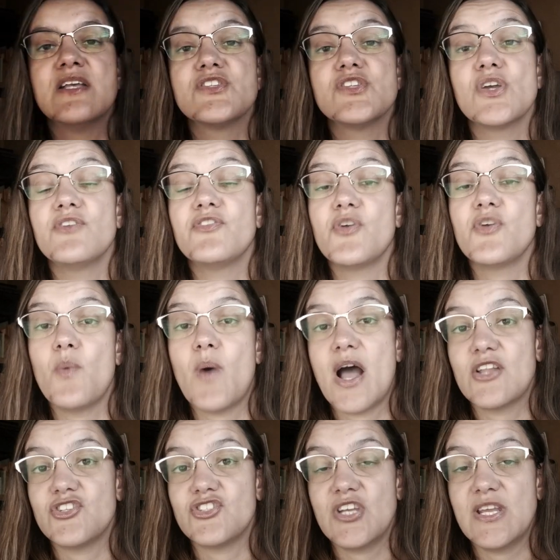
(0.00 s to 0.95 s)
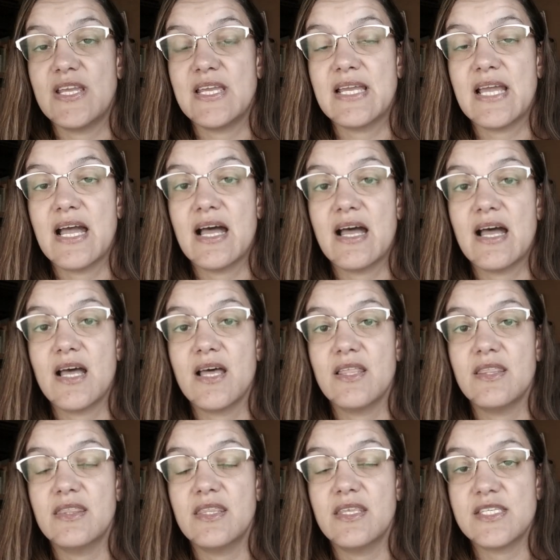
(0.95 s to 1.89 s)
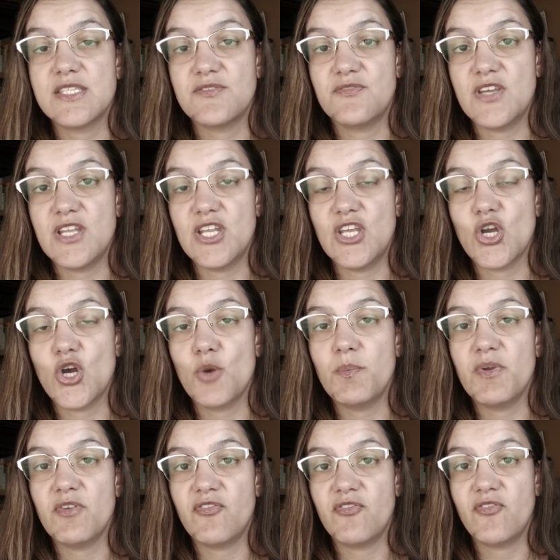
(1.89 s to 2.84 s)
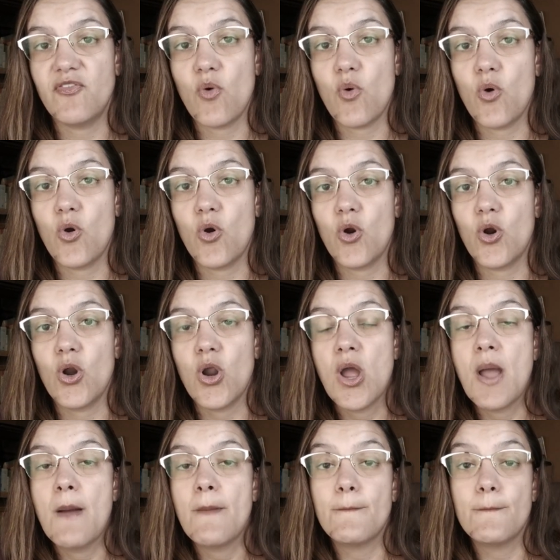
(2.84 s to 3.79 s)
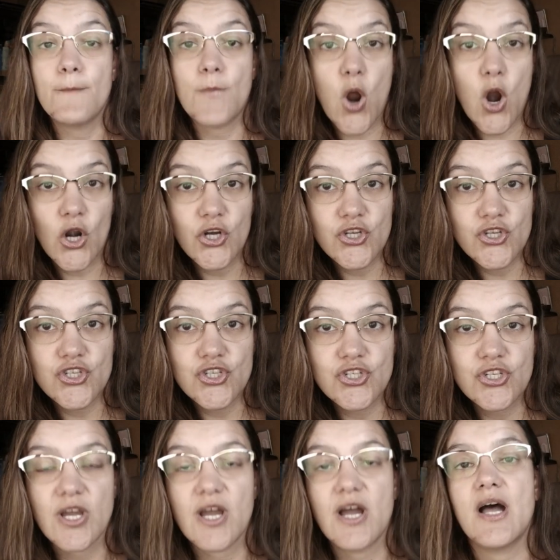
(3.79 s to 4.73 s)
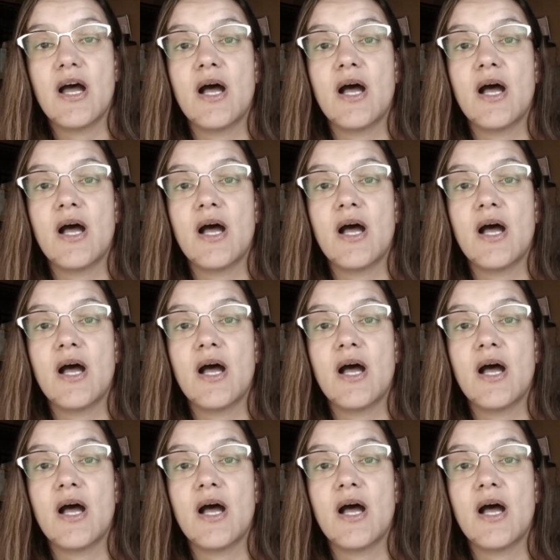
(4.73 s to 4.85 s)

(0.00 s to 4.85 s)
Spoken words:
So if you're watching this video before March,